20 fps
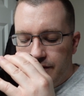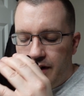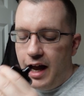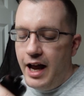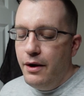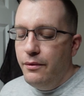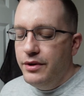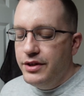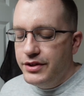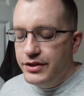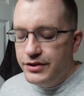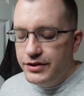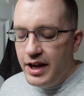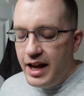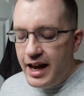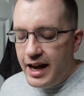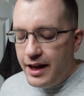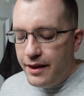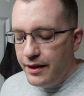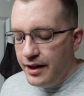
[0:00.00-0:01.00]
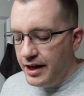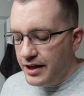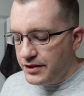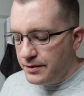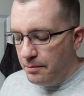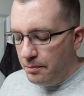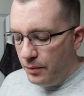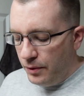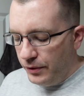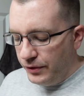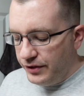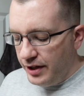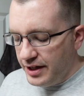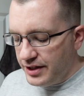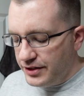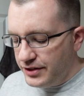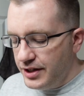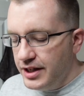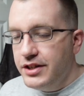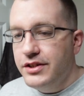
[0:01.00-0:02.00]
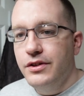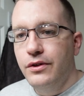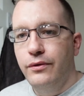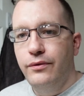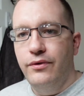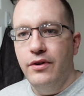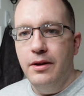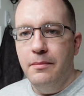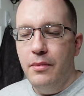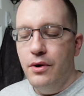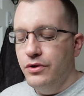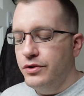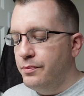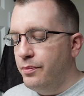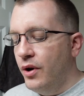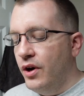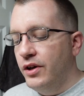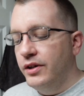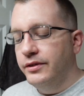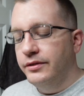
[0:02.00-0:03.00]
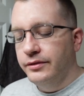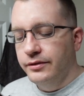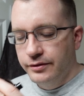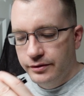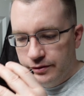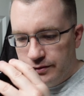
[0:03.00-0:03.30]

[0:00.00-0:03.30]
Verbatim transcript: I would say that it's multi-seasonal for the most part,